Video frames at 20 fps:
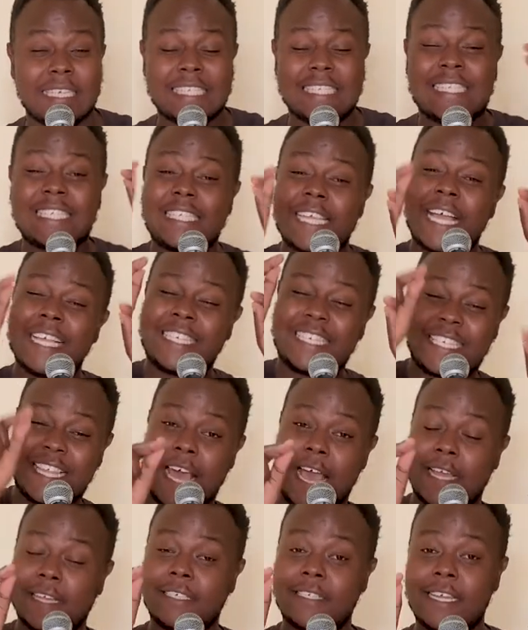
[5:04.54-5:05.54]
such
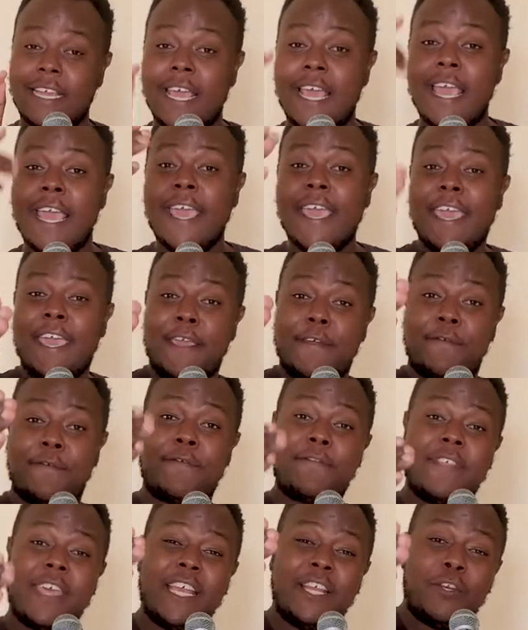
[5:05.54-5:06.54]
that if
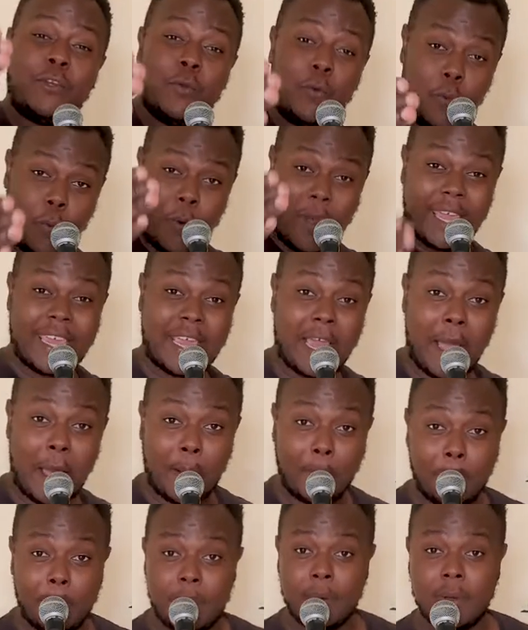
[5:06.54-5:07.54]
they do wake
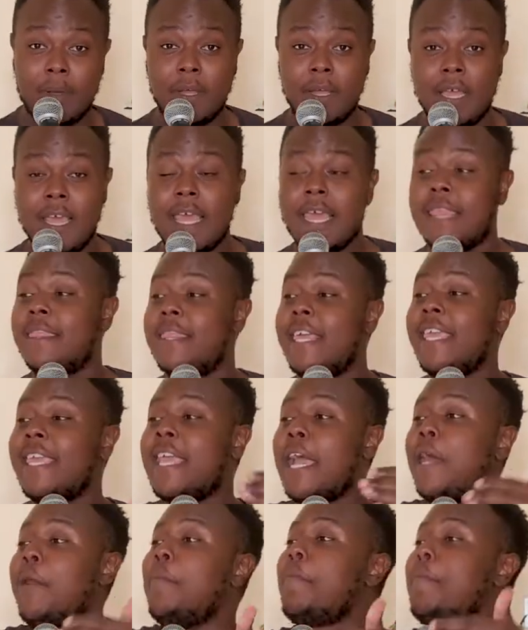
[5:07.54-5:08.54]
up, they
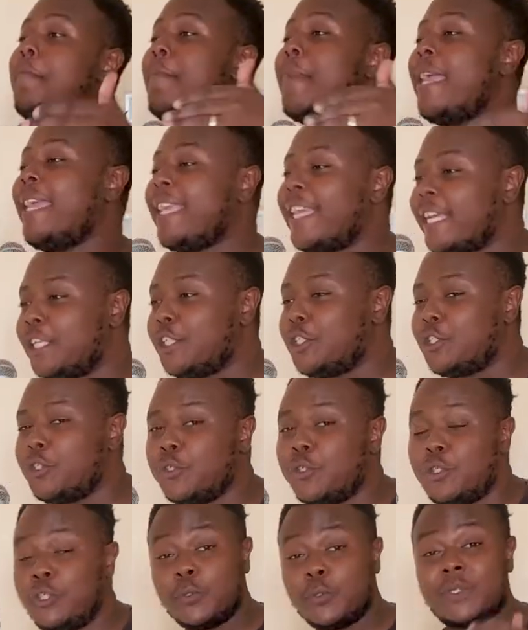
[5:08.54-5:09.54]
can make it to
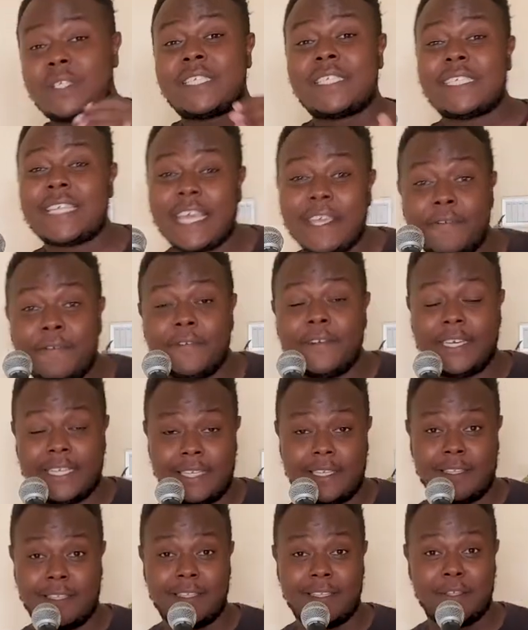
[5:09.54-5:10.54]
you safely.
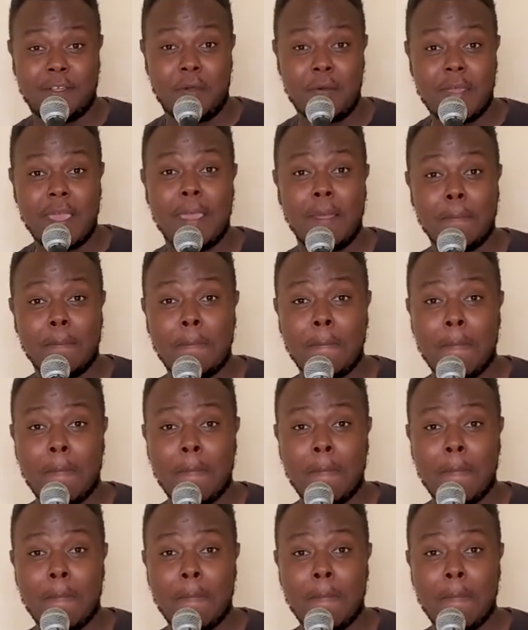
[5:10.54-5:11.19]
Okay?